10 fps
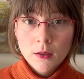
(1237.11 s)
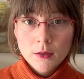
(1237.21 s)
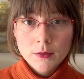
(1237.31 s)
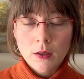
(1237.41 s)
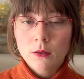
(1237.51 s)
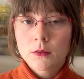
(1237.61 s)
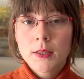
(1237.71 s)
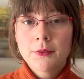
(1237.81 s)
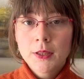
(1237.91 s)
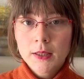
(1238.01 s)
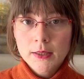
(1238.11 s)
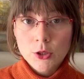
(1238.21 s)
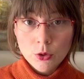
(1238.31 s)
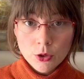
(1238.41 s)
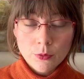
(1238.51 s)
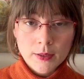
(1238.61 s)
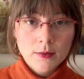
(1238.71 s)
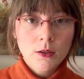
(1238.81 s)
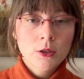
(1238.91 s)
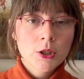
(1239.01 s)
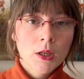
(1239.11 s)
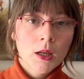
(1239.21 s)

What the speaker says: So definitely do your research